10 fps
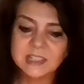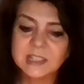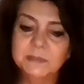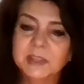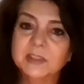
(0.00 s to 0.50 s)
to
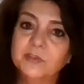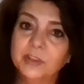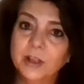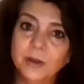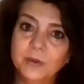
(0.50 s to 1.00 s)
be in the
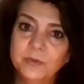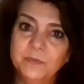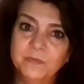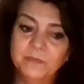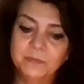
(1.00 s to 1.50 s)
flow.
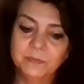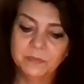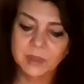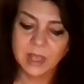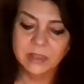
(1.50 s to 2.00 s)

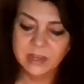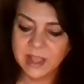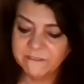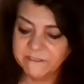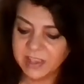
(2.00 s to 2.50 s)
And then
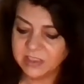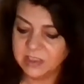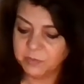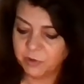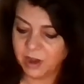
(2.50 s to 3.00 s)
have faith in the